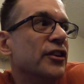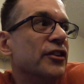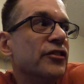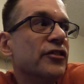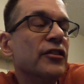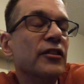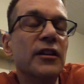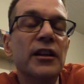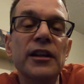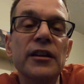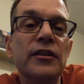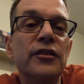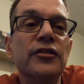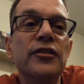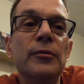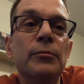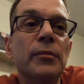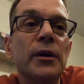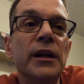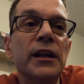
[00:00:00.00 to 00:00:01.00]
instantly to
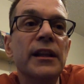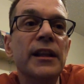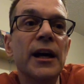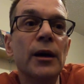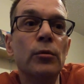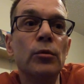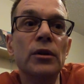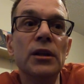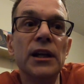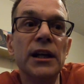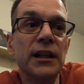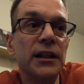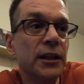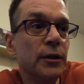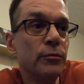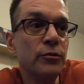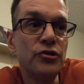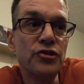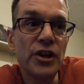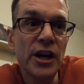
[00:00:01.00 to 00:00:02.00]
somebody that will
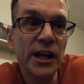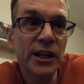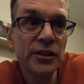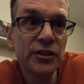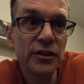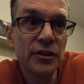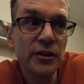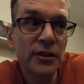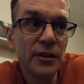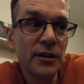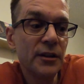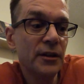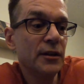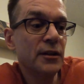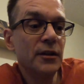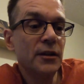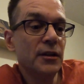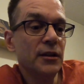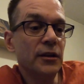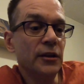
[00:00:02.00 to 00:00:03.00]
likely reject?
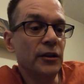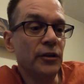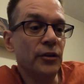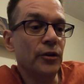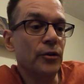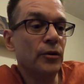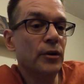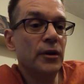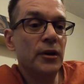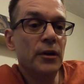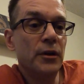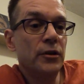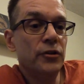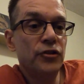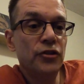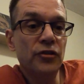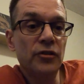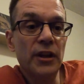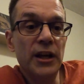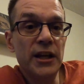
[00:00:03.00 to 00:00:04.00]
You know,
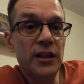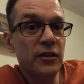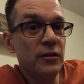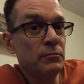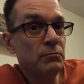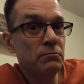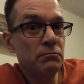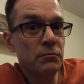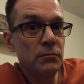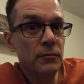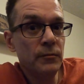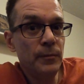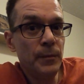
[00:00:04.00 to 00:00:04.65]
just like them.